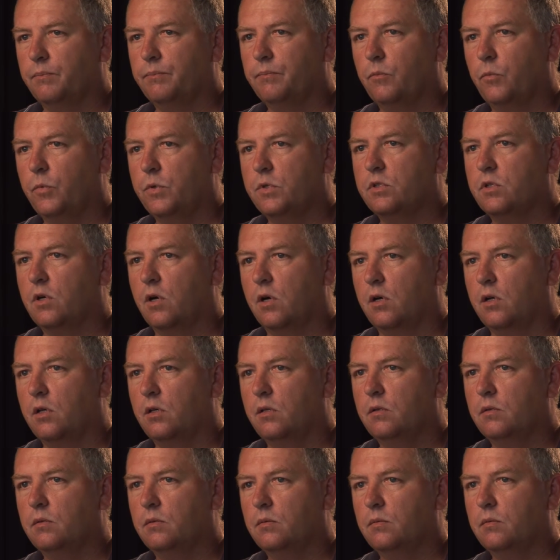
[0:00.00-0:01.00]
We
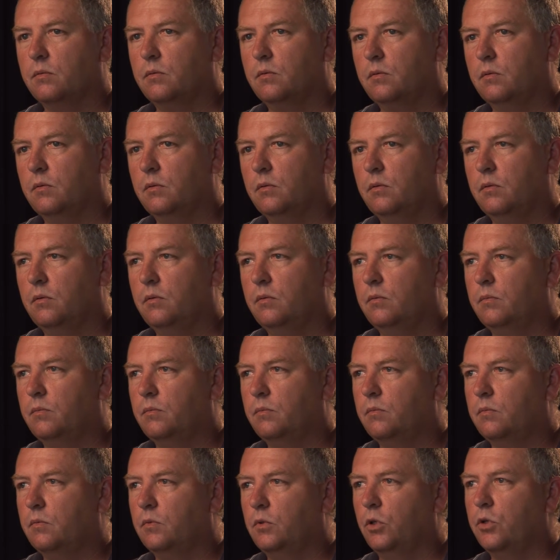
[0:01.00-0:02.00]
started
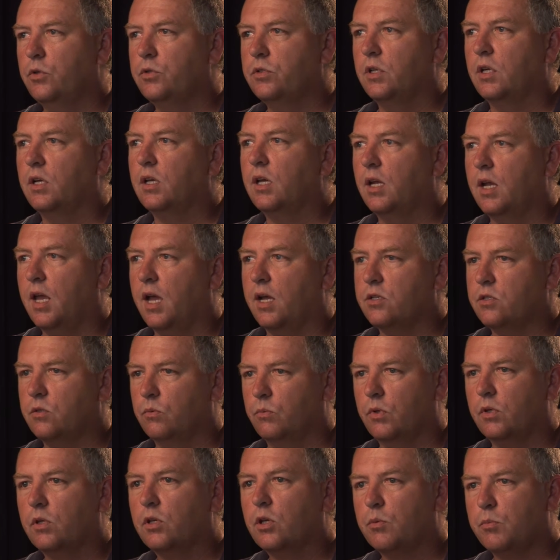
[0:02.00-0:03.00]
losing a connection
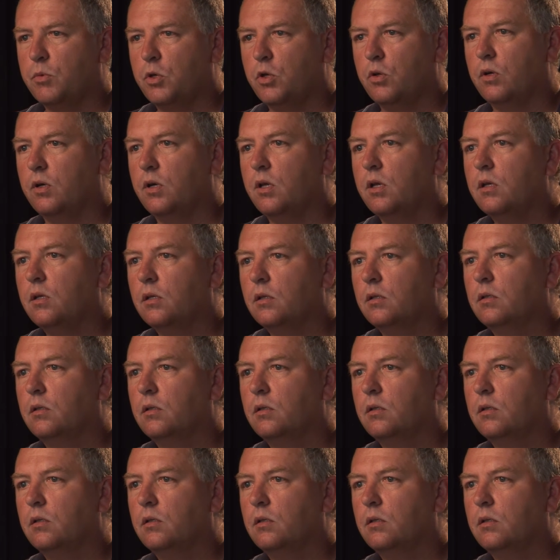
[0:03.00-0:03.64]
with the community.